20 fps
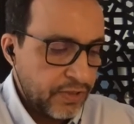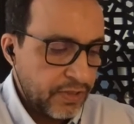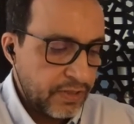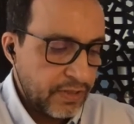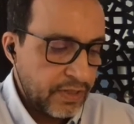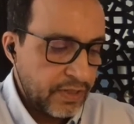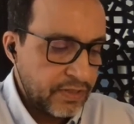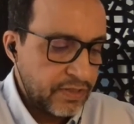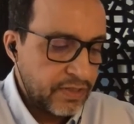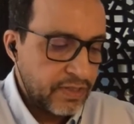It
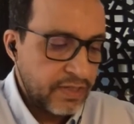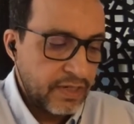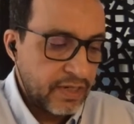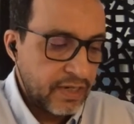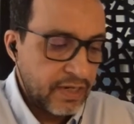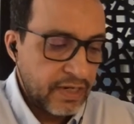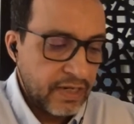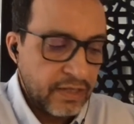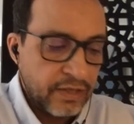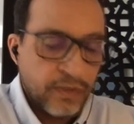has
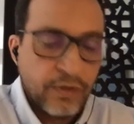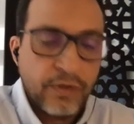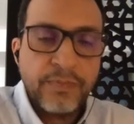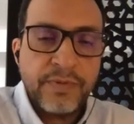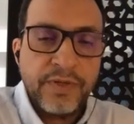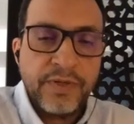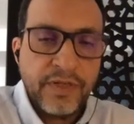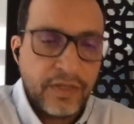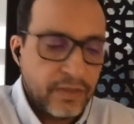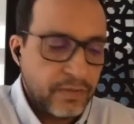taken a
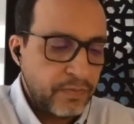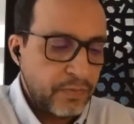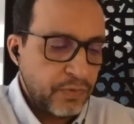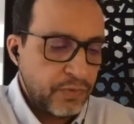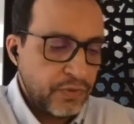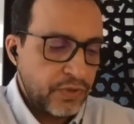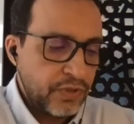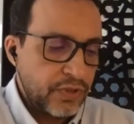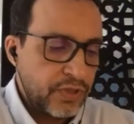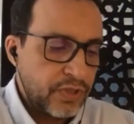dominant
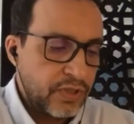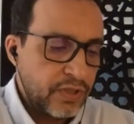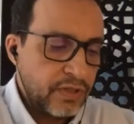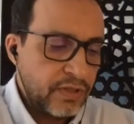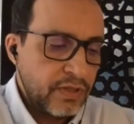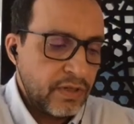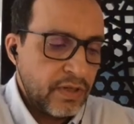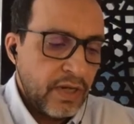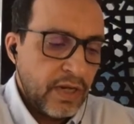position